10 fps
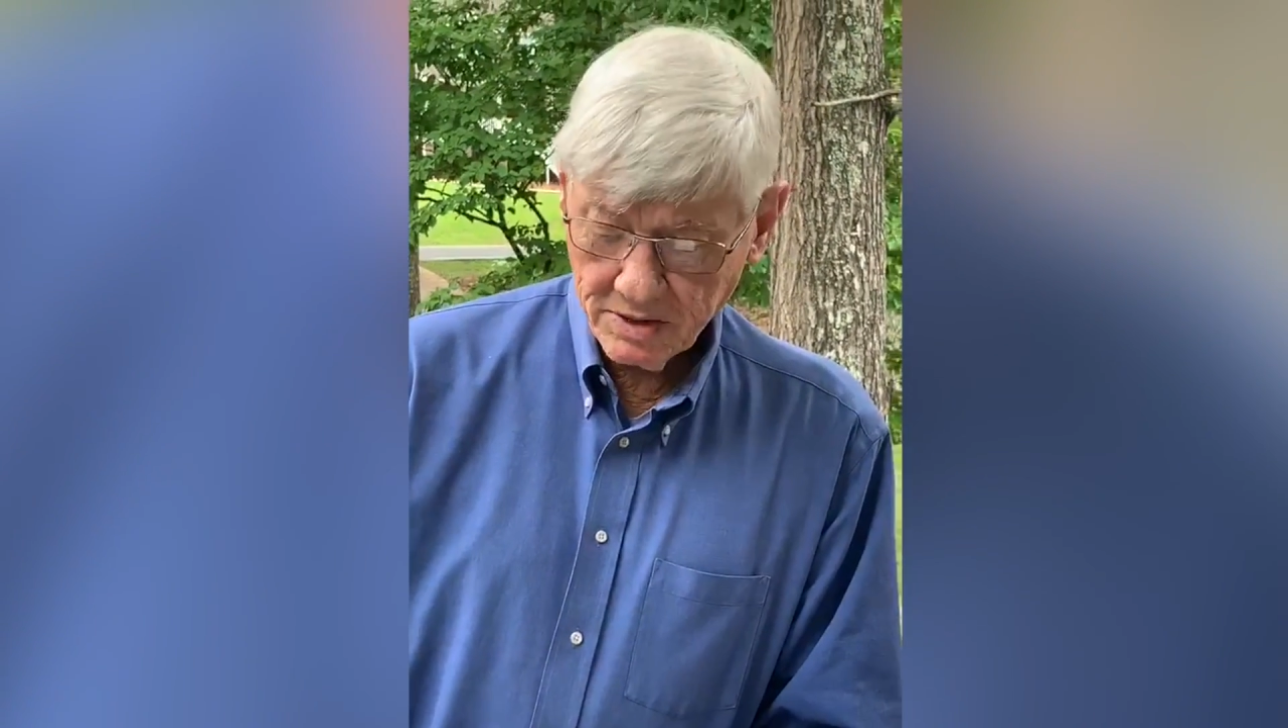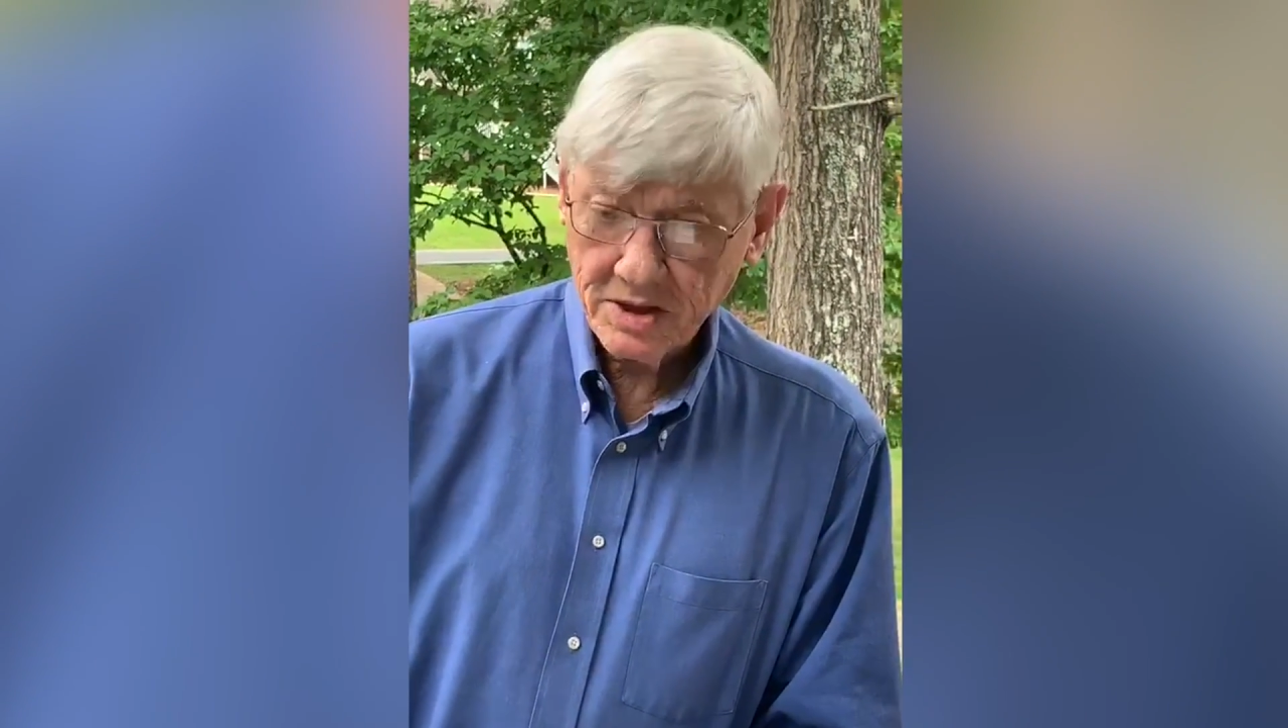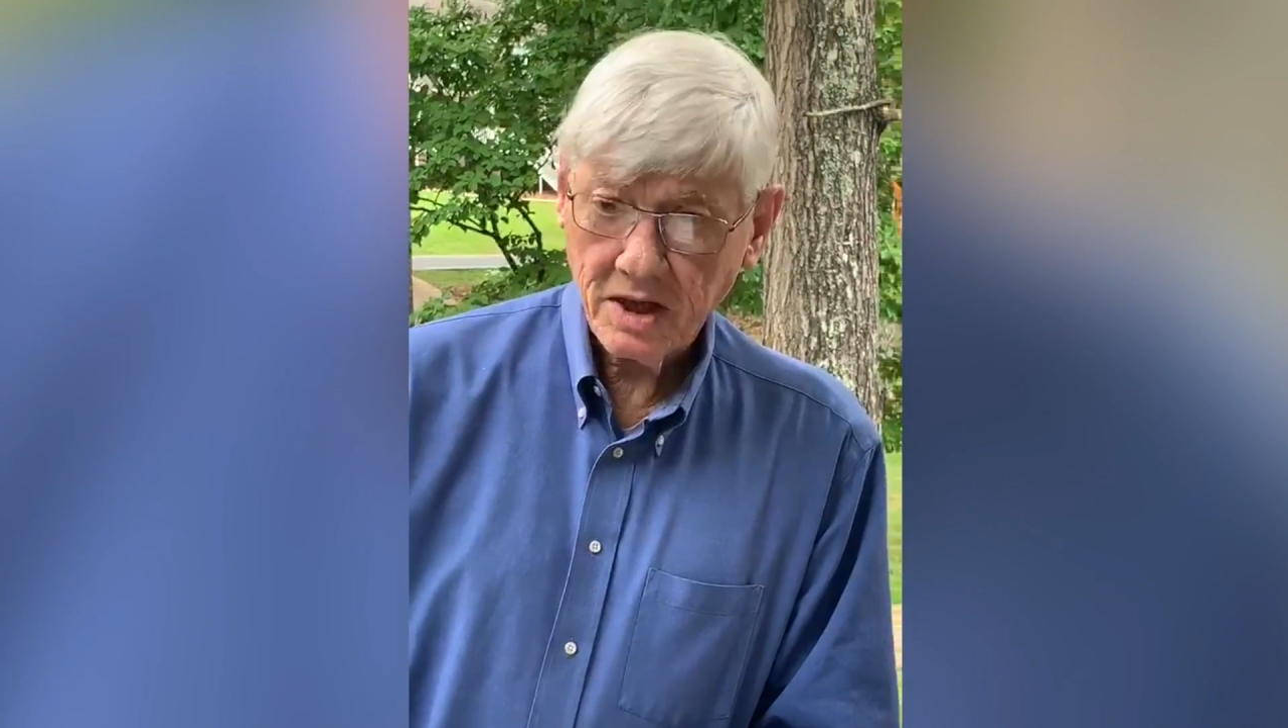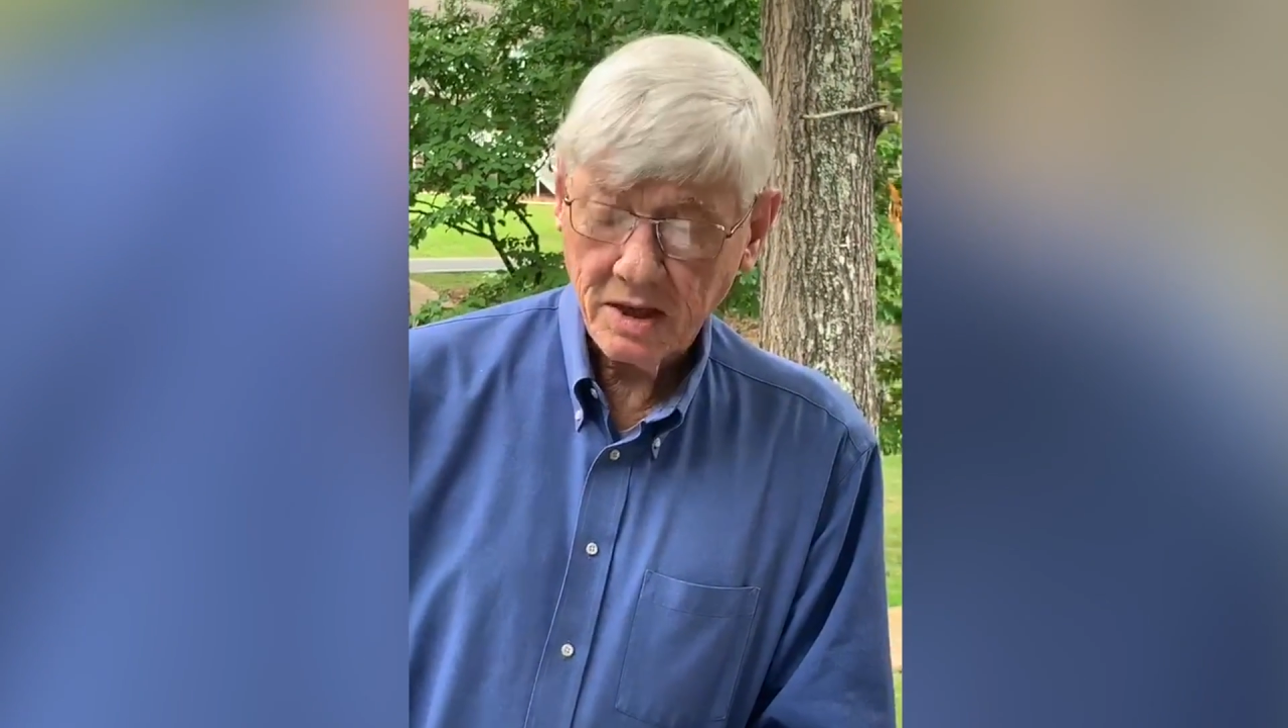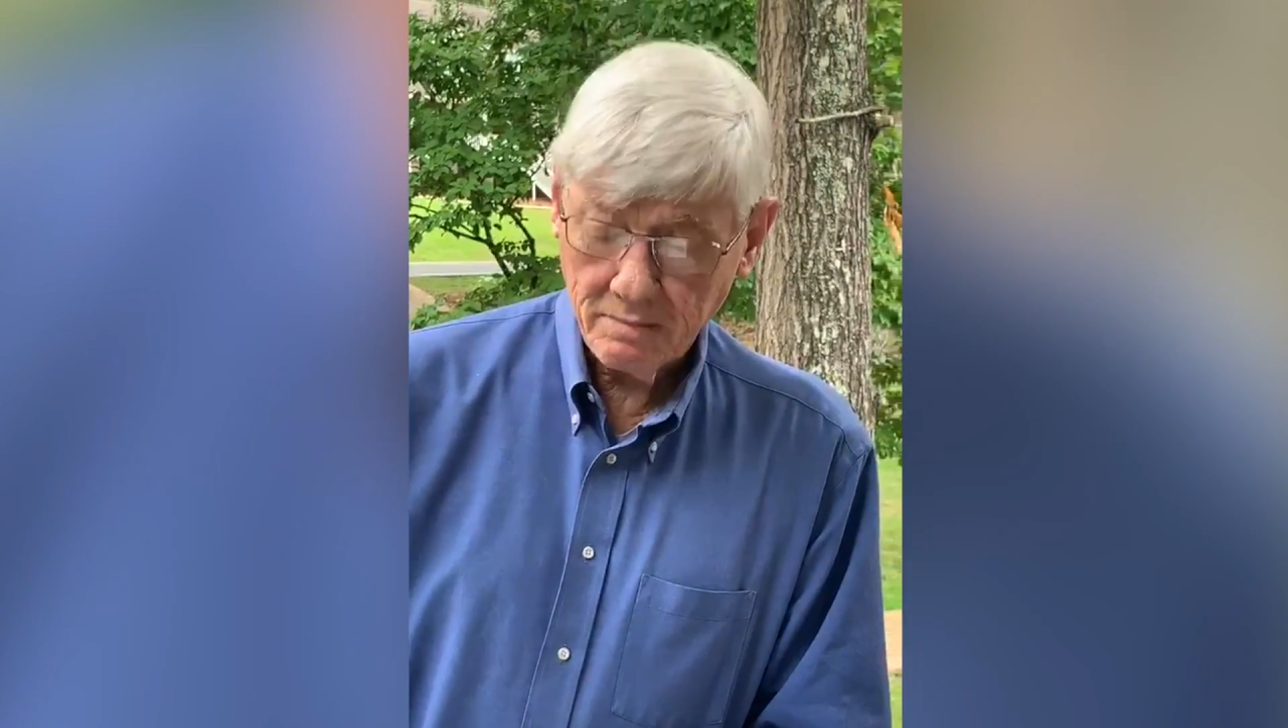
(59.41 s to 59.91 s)

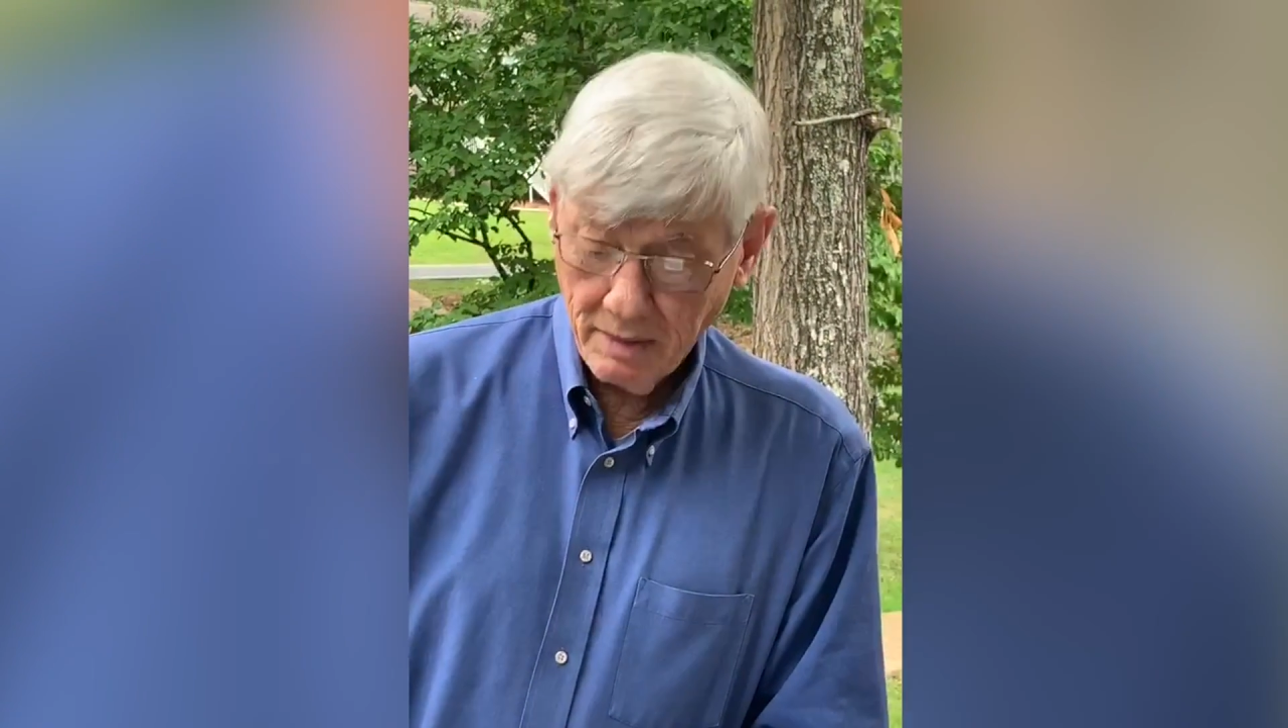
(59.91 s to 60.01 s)
son,